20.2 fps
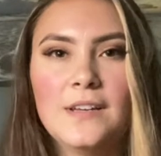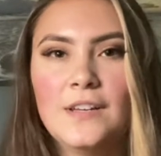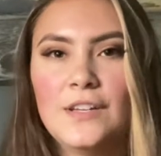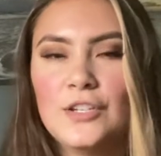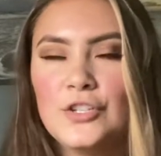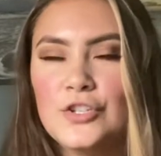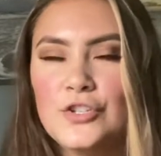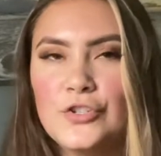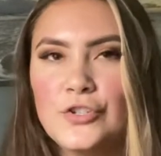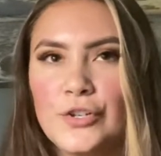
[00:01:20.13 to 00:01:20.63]

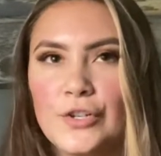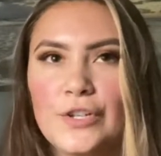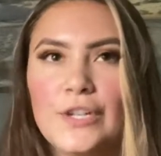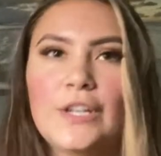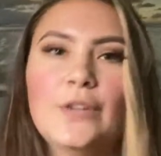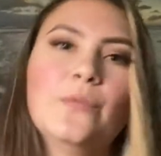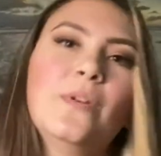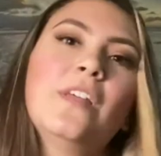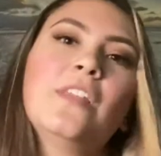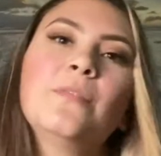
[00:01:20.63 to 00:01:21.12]
journey
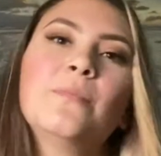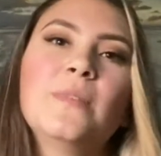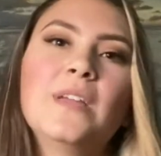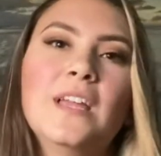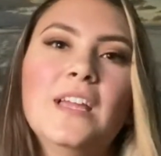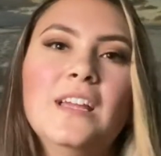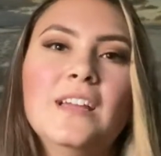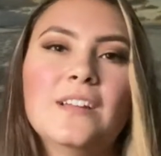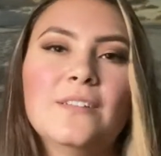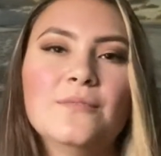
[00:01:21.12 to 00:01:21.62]
with
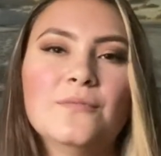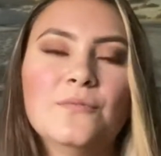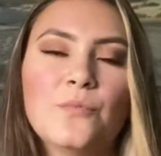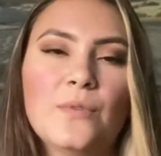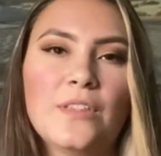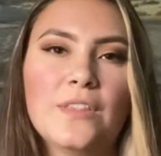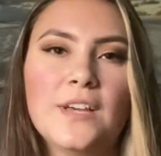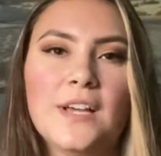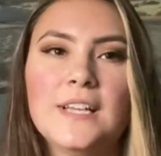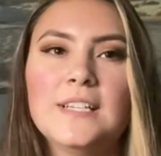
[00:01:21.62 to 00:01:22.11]
me and with
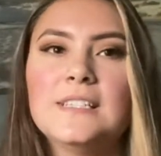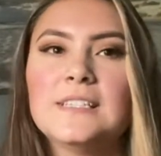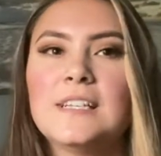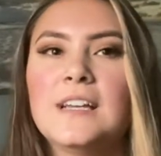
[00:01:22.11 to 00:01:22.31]
us.